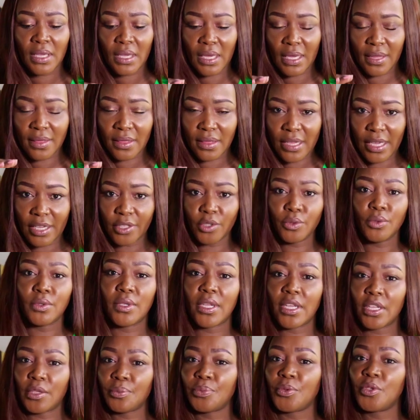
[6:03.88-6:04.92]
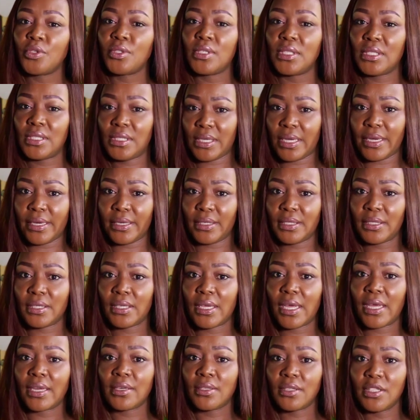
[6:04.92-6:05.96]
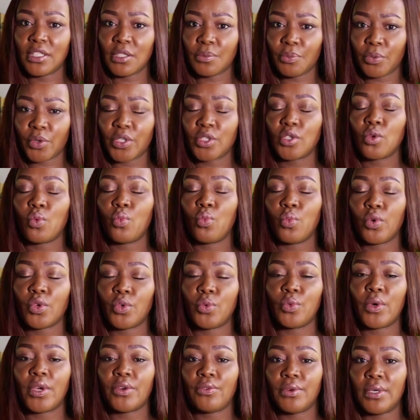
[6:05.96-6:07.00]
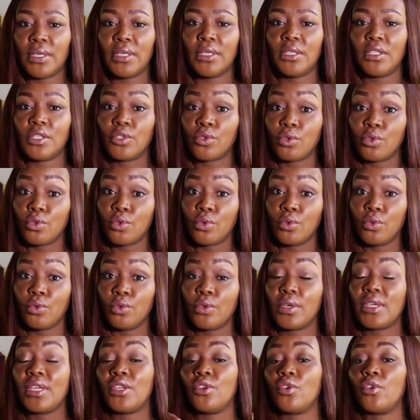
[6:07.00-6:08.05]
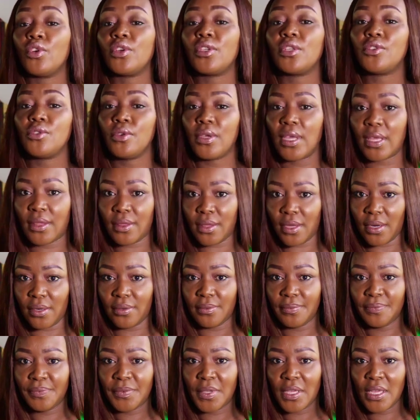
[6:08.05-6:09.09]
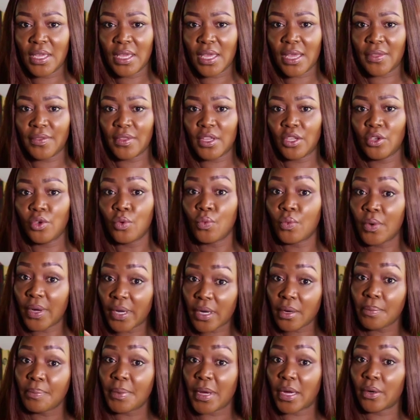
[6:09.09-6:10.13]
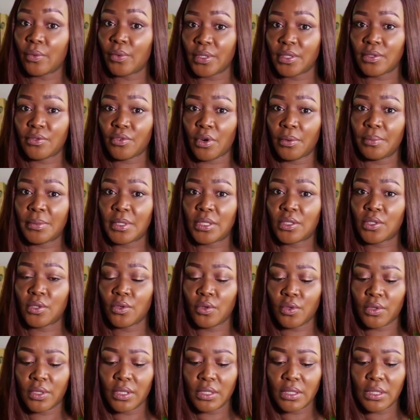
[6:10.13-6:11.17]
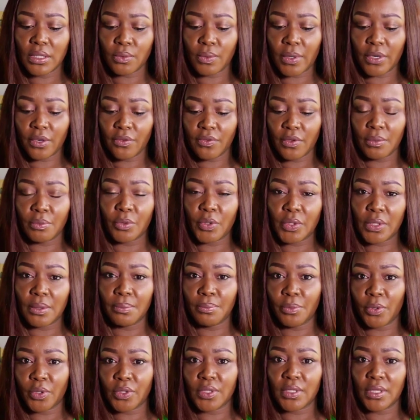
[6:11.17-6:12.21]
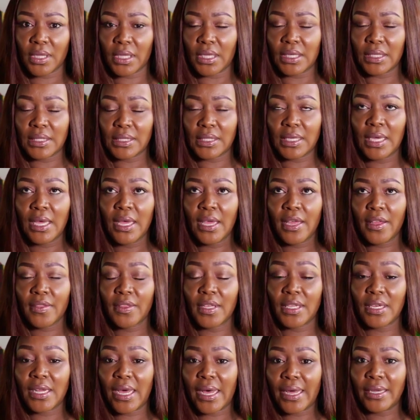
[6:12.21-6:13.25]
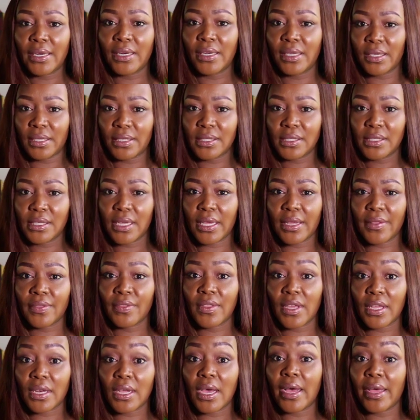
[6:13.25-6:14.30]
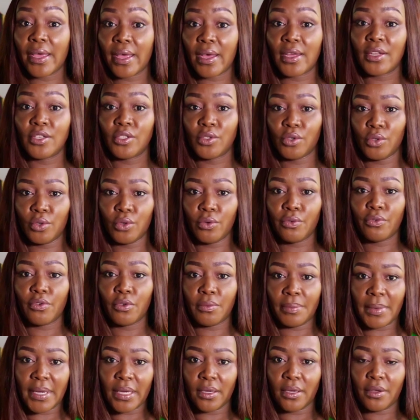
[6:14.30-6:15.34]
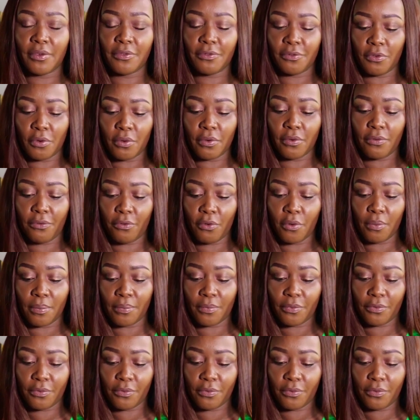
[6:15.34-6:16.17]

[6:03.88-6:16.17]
And that will help you decide at this point, what do I really need to do in order to get there? And then you work backwards from it. So this is one of the most important things that I learned and that I had to do for myself.